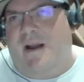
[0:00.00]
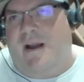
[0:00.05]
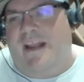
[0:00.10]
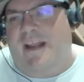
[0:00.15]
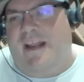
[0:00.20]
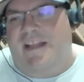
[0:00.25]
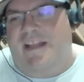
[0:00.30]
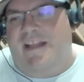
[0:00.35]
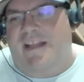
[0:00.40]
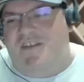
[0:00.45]

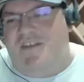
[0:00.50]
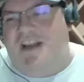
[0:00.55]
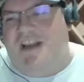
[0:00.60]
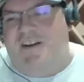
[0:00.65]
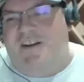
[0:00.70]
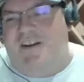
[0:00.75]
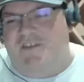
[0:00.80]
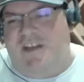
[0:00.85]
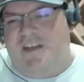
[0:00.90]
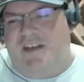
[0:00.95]

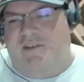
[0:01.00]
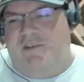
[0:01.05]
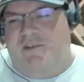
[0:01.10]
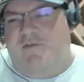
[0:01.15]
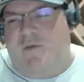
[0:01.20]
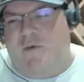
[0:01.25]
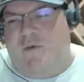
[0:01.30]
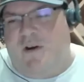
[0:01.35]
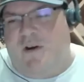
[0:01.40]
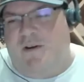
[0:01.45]
insider secret
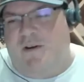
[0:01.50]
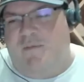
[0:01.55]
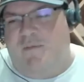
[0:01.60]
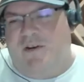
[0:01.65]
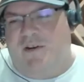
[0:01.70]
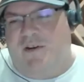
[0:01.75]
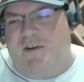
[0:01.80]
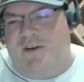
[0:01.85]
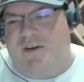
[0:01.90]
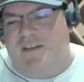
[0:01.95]
for
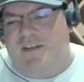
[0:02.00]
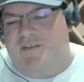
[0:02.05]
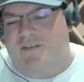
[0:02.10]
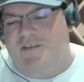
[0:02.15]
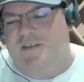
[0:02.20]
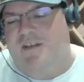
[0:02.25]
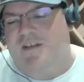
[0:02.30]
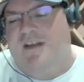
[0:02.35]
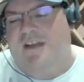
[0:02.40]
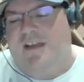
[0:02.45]
whataburger is
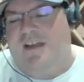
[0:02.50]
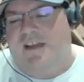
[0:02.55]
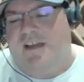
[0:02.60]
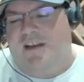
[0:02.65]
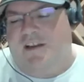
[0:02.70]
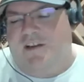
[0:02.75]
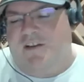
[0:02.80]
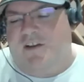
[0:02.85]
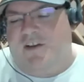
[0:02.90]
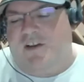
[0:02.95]

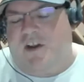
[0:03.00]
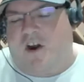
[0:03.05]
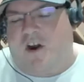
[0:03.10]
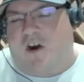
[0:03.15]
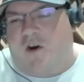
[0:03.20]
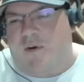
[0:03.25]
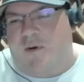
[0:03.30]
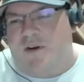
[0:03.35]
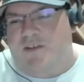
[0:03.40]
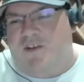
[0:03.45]

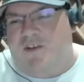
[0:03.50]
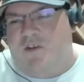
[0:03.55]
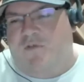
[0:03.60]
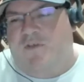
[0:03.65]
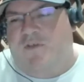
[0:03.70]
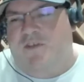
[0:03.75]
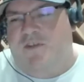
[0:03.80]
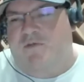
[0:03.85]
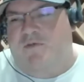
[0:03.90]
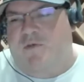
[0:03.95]
always go for
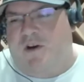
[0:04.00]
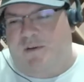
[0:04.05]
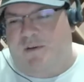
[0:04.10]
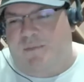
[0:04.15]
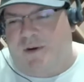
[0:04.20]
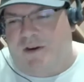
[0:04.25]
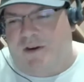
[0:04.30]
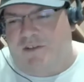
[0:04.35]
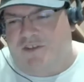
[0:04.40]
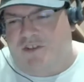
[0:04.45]
the
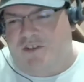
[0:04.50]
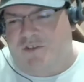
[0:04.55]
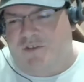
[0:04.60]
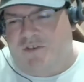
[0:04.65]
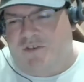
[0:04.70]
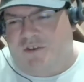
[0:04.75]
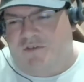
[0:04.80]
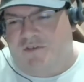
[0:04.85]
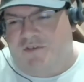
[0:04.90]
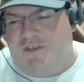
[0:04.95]
whataburger
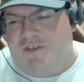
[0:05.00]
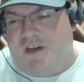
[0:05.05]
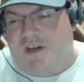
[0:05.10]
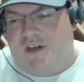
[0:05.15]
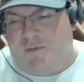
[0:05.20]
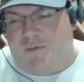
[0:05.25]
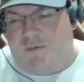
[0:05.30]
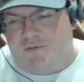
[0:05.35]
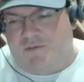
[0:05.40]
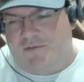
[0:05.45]
junior
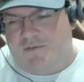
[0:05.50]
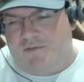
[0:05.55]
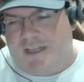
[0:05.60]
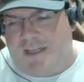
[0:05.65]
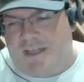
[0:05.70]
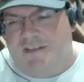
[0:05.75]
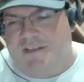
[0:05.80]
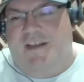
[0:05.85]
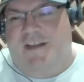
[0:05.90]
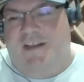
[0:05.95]
double
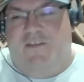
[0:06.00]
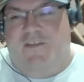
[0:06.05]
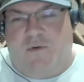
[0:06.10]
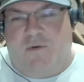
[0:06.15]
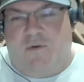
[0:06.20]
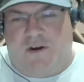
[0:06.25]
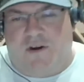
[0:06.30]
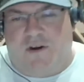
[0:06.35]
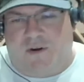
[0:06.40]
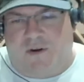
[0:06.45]
instead of the
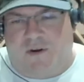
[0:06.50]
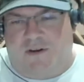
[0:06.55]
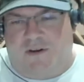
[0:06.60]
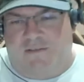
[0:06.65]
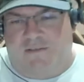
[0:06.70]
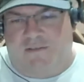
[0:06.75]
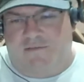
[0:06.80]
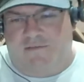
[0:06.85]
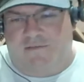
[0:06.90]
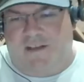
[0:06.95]
whataburger
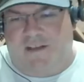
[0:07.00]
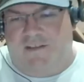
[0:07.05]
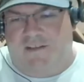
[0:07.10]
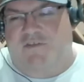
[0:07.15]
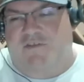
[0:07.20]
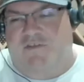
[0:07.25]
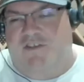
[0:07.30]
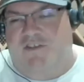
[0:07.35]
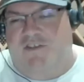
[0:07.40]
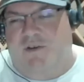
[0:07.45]
because
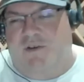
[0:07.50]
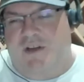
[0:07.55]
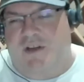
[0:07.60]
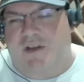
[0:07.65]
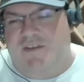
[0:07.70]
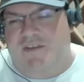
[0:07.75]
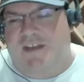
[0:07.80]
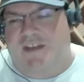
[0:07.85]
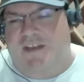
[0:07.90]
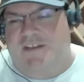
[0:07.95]
for some
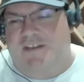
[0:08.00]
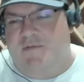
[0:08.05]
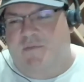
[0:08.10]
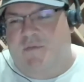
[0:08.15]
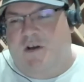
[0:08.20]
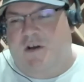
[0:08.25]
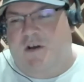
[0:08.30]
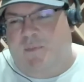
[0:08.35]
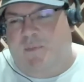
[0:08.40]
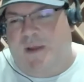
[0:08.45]
reason the
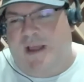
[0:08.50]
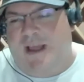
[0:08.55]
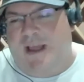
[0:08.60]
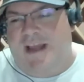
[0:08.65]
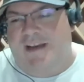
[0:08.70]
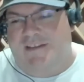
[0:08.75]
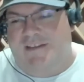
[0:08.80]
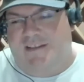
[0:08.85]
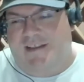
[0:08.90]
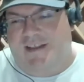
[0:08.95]
smaller
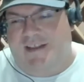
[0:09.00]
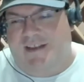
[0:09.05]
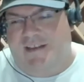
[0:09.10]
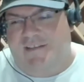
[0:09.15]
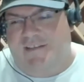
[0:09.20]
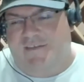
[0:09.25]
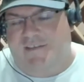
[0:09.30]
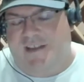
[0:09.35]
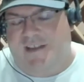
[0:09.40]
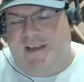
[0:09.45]
patties
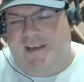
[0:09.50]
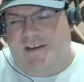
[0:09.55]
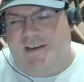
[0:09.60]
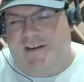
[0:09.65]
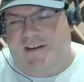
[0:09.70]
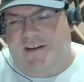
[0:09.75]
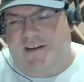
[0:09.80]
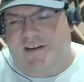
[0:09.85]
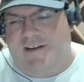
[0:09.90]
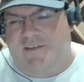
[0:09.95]
they they
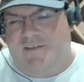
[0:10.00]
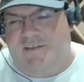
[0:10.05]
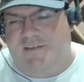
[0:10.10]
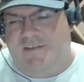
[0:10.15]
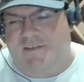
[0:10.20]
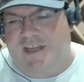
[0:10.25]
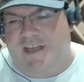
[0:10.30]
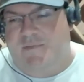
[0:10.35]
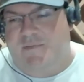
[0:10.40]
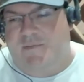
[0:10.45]
uh,
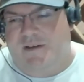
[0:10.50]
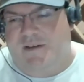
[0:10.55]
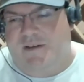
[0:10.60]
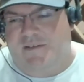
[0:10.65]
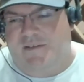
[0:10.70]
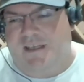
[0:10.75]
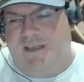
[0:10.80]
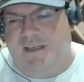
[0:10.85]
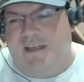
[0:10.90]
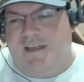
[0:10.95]
taste better
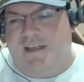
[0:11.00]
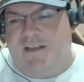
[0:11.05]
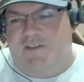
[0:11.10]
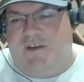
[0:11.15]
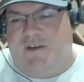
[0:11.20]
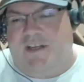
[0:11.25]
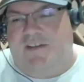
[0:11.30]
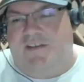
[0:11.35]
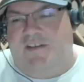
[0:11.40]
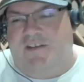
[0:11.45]
so
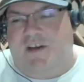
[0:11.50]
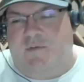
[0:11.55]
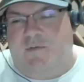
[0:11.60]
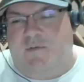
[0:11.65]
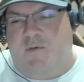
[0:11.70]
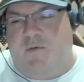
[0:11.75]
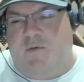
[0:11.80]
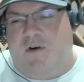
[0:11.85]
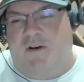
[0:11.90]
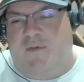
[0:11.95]
get the double
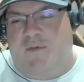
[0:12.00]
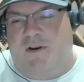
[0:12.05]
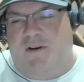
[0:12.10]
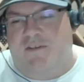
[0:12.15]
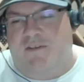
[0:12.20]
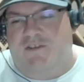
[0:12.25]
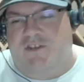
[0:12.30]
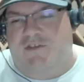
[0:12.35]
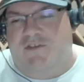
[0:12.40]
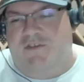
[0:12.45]
whataburger
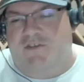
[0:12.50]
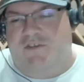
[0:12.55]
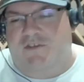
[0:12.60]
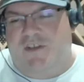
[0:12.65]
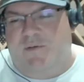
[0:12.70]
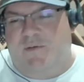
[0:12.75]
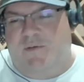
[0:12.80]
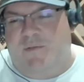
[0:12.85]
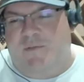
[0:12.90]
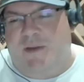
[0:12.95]
junior
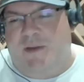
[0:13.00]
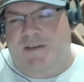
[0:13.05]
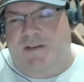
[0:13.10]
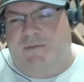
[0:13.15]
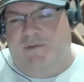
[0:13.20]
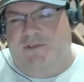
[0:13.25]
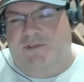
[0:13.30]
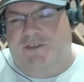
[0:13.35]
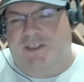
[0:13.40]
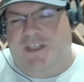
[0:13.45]
double meat double
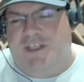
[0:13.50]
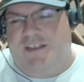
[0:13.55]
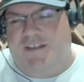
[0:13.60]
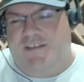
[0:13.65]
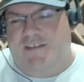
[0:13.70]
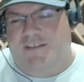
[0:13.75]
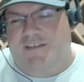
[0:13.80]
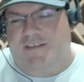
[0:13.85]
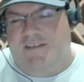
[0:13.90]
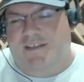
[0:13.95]

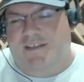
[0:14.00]
cheese